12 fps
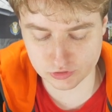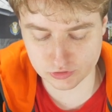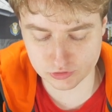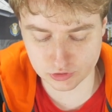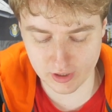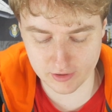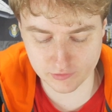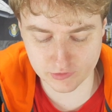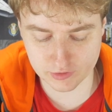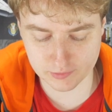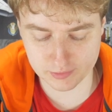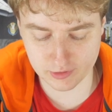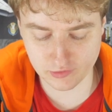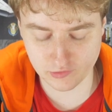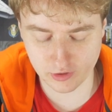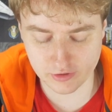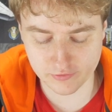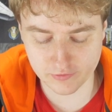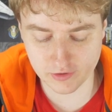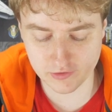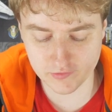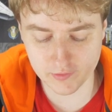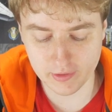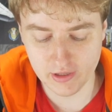trouser print on the front
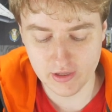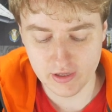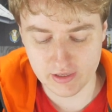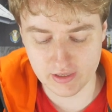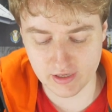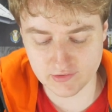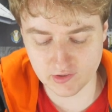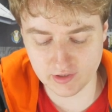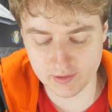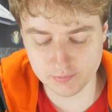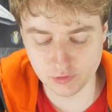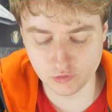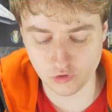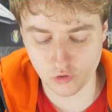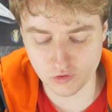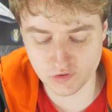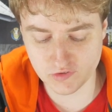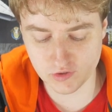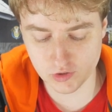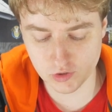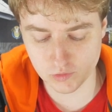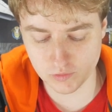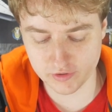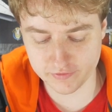of him. He has a light blue
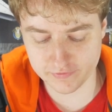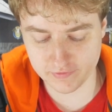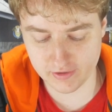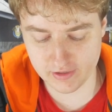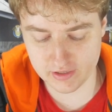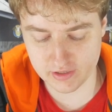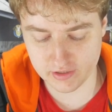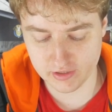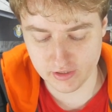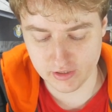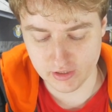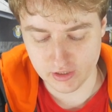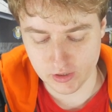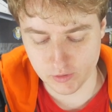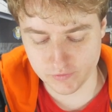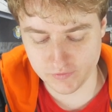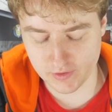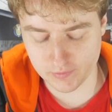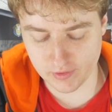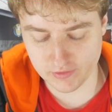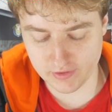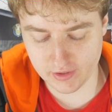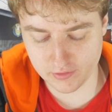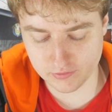torso with a
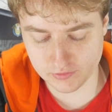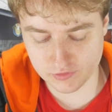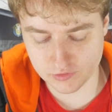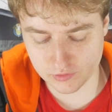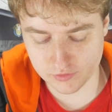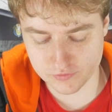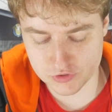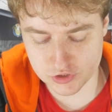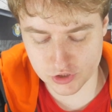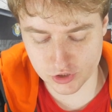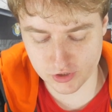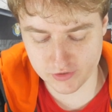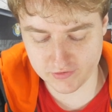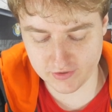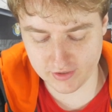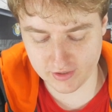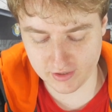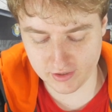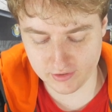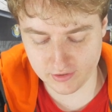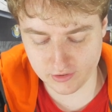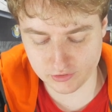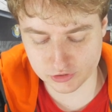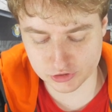rundown sort of shirt and
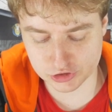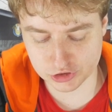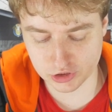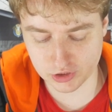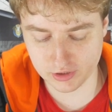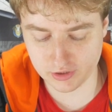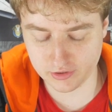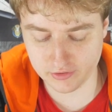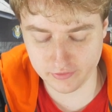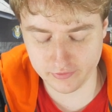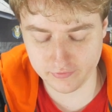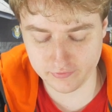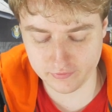undershirt and